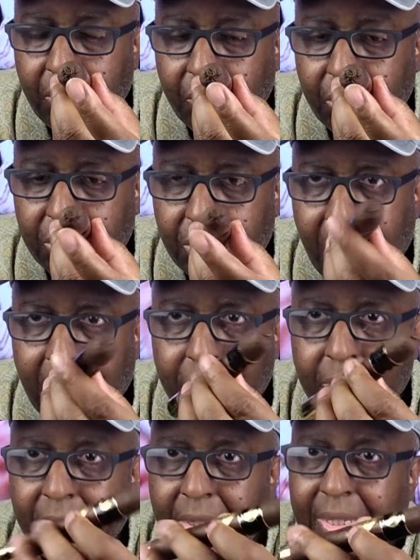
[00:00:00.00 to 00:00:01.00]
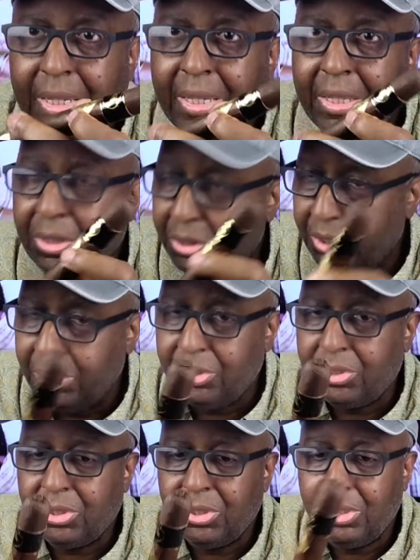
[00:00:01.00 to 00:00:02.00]
for the top.
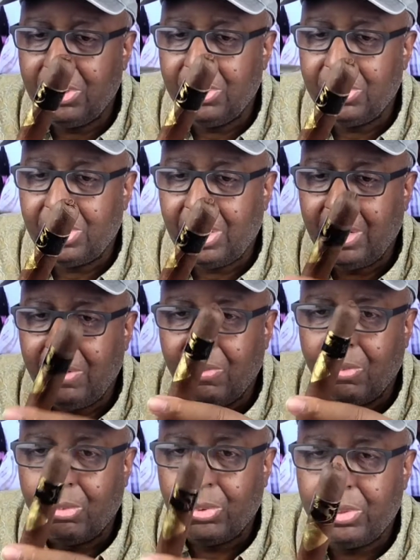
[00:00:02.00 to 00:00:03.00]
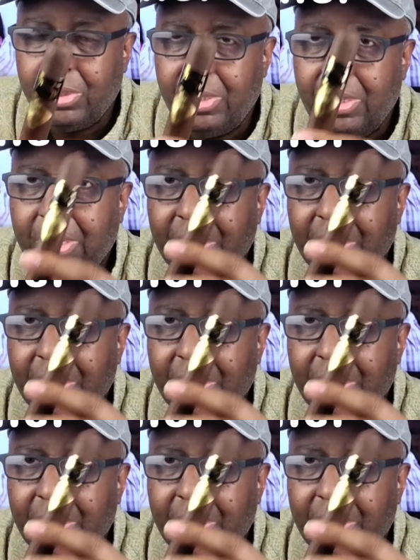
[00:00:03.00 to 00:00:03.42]
This is a really